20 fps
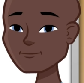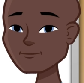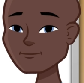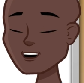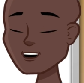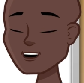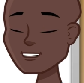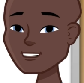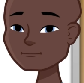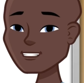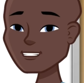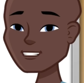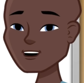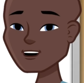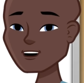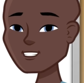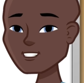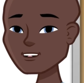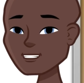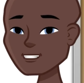But
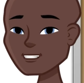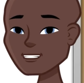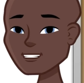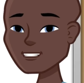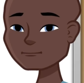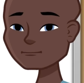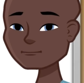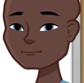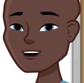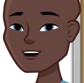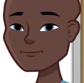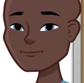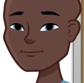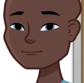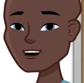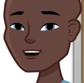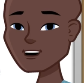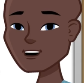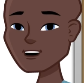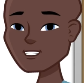specifically, it's when a
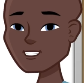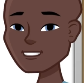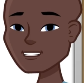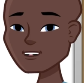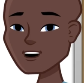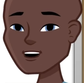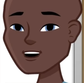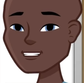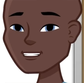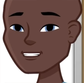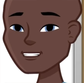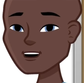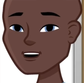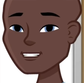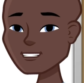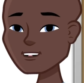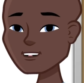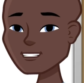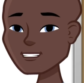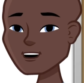dependent clause
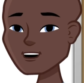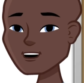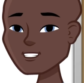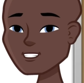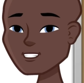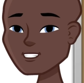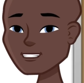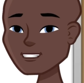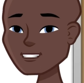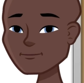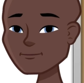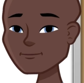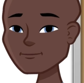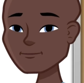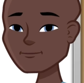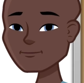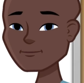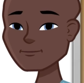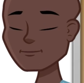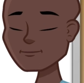starts the sentence.
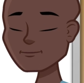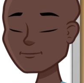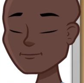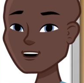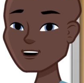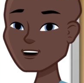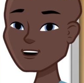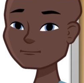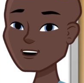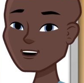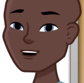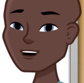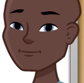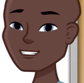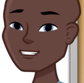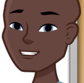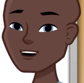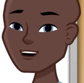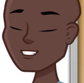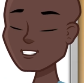Remember a
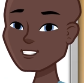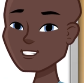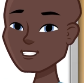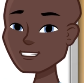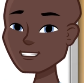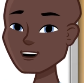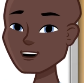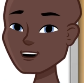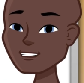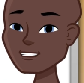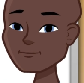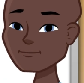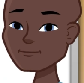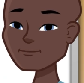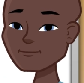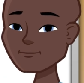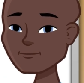dependent clause?